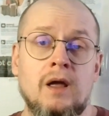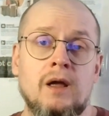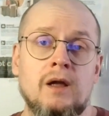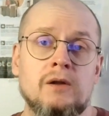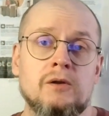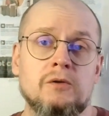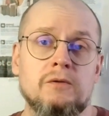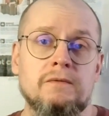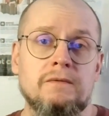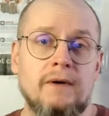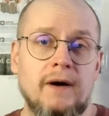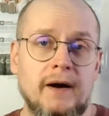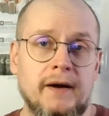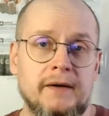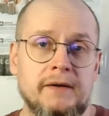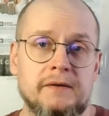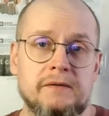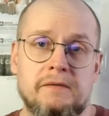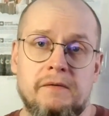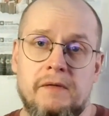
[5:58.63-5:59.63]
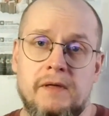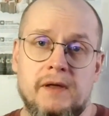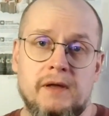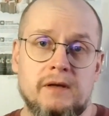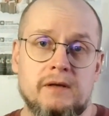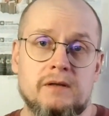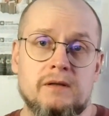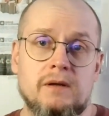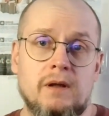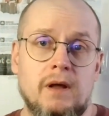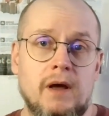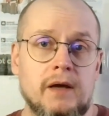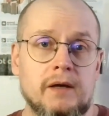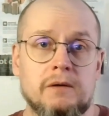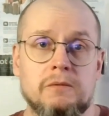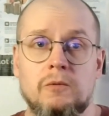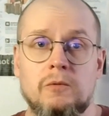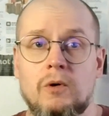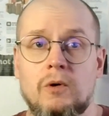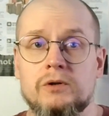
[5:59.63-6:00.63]
to find things
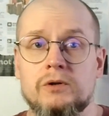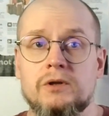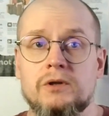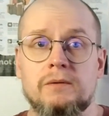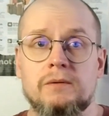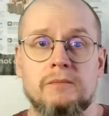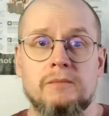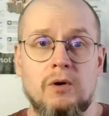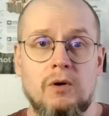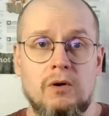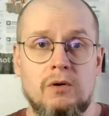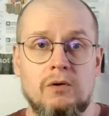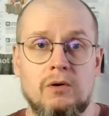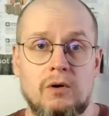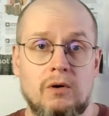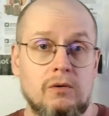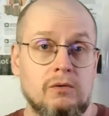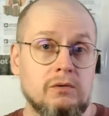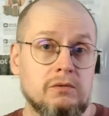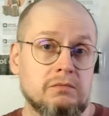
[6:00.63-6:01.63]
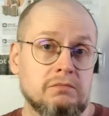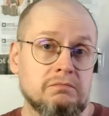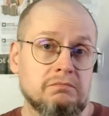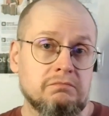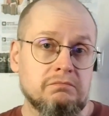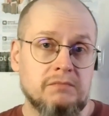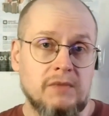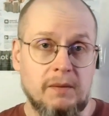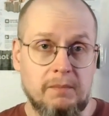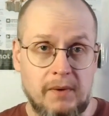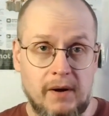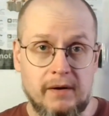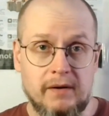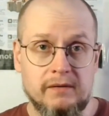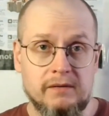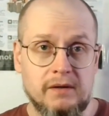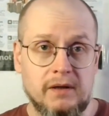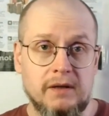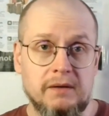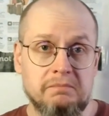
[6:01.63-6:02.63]
like water or gold. Apparently,